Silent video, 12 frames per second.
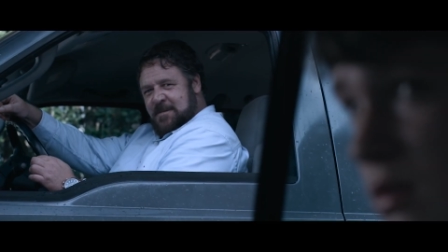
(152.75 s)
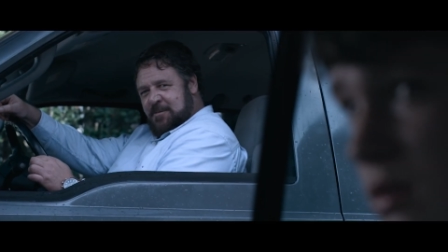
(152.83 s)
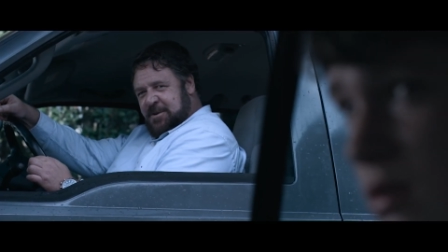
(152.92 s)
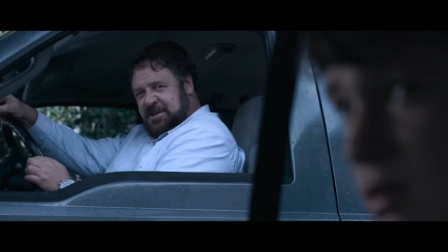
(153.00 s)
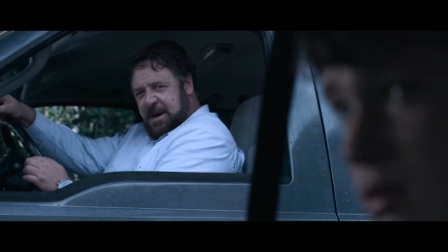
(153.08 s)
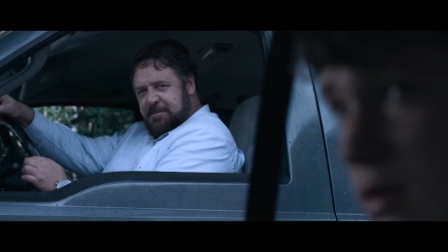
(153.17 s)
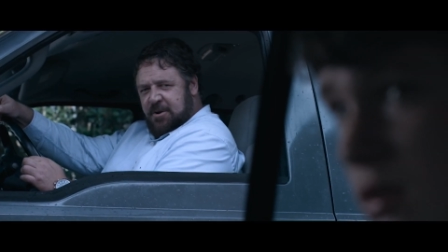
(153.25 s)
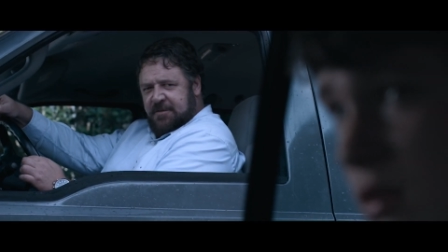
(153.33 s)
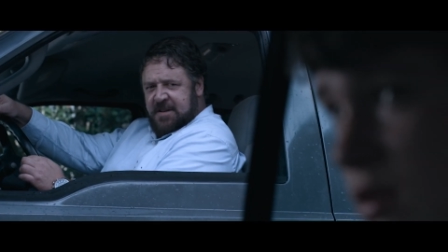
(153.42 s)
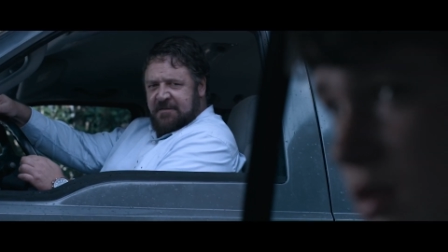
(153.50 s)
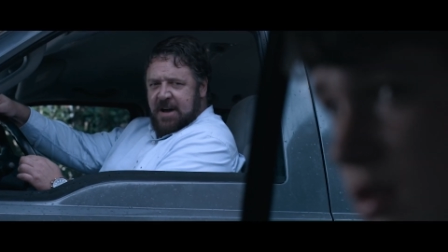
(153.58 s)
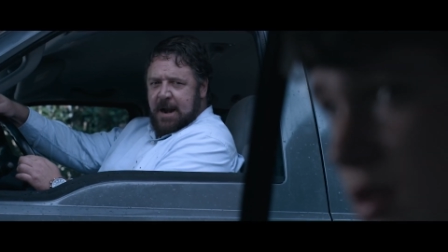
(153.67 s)
We seem to have
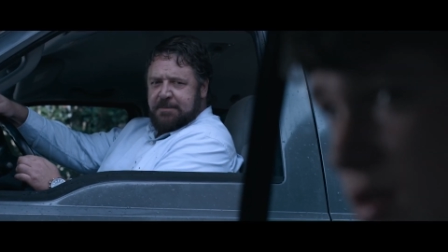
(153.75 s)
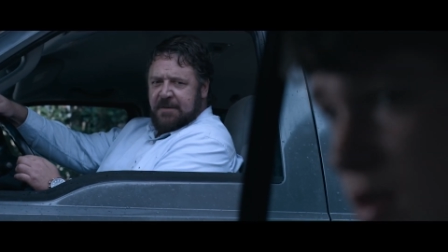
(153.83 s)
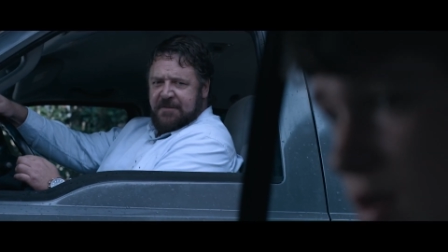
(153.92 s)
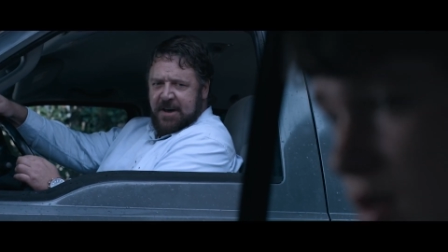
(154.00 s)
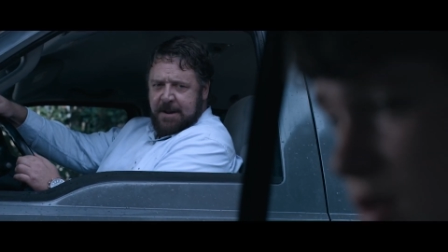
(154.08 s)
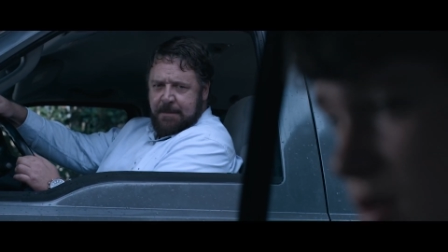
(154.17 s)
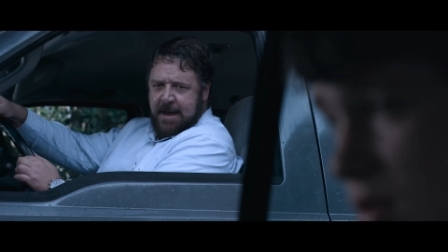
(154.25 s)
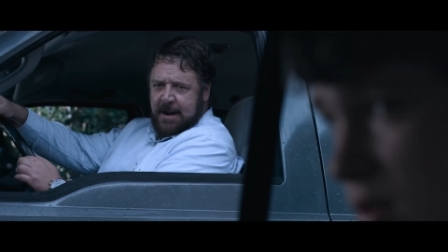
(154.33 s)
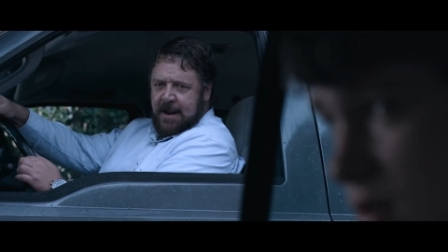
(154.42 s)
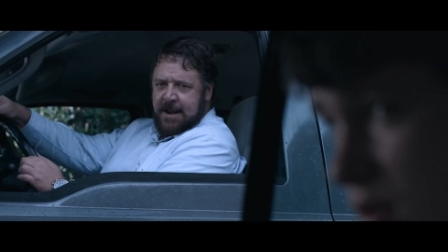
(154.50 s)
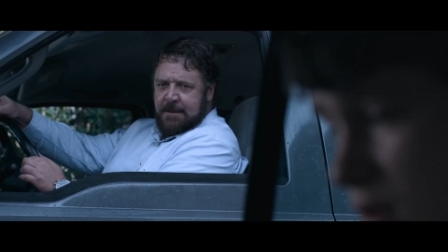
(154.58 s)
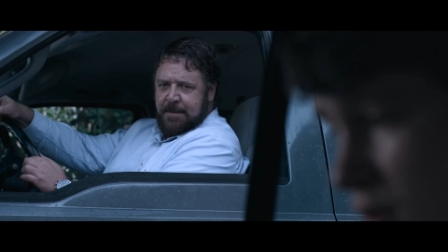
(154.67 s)
developed a
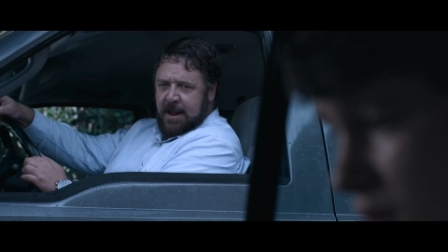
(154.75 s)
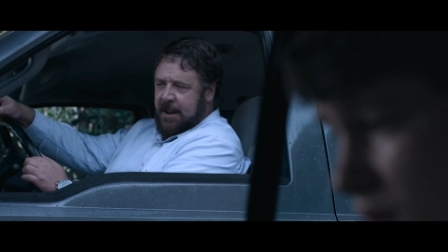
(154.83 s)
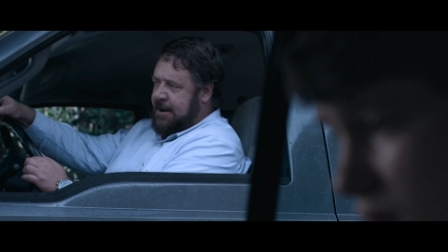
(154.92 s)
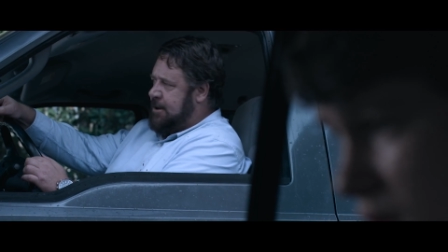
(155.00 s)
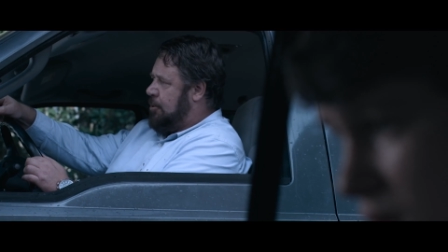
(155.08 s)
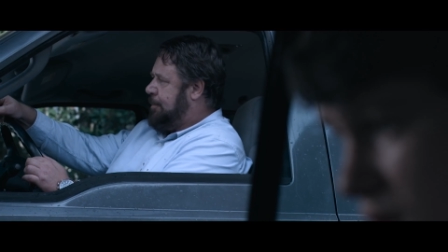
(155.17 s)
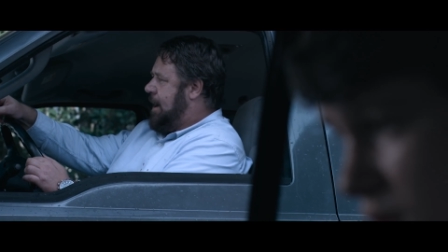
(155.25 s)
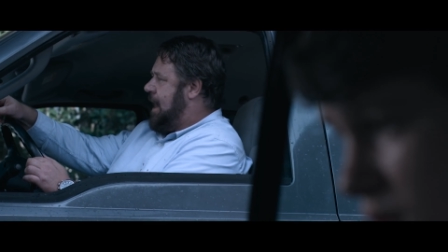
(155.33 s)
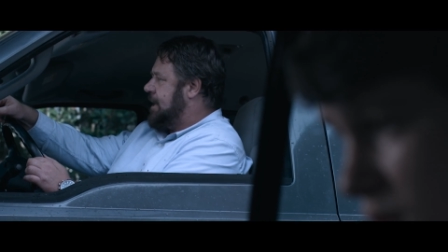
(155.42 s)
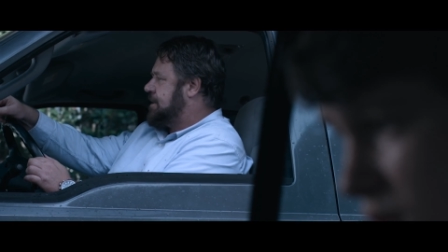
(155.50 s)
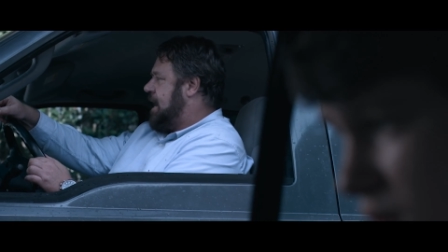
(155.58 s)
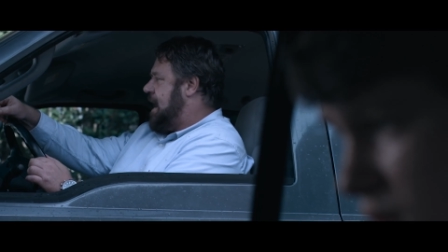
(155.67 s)
fundamental inability to
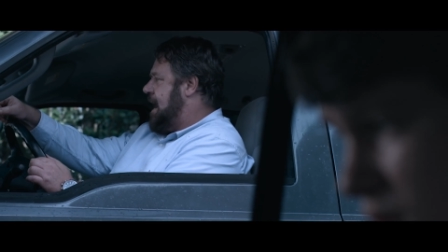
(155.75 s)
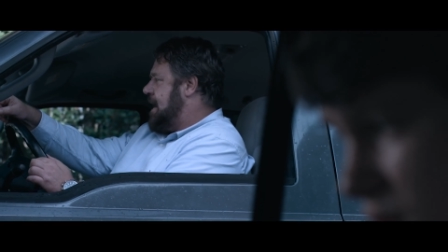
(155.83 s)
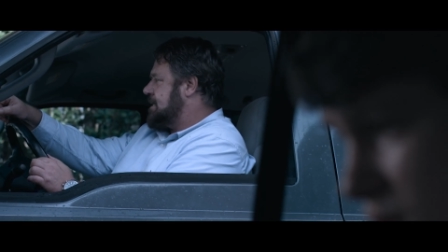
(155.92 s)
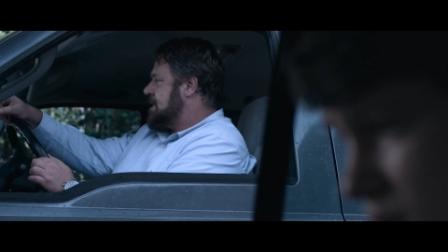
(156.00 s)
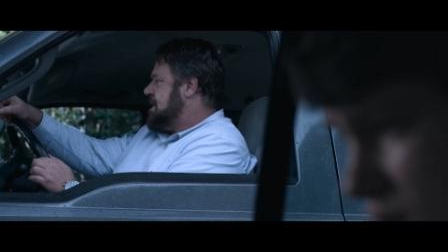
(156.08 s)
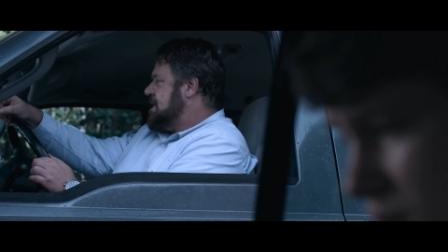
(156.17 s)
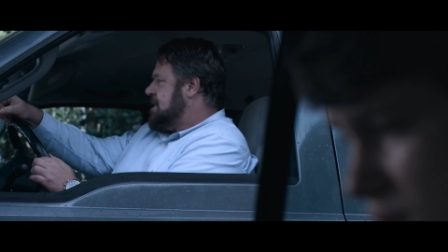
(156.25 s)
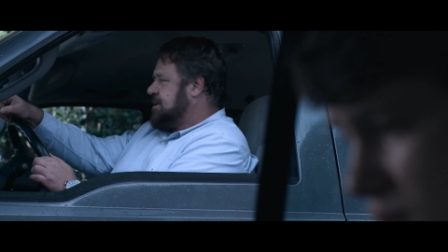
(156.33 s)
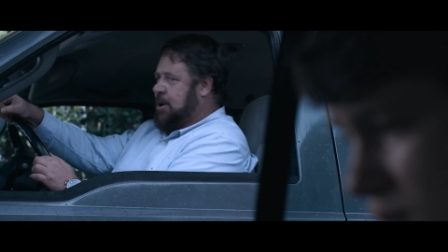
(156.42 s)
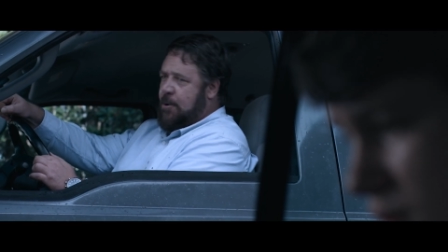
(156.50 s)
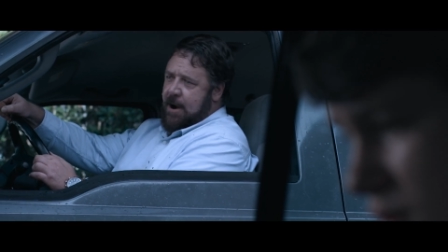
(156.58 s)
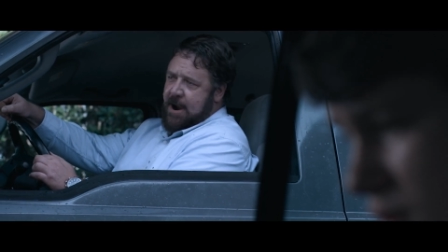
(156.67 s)
apologize to